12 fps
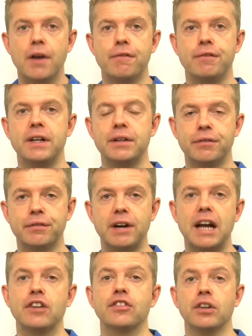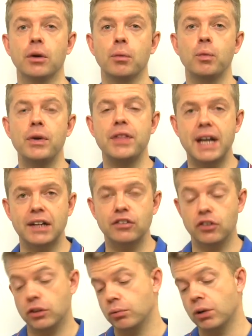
feeling fresh with the attitude.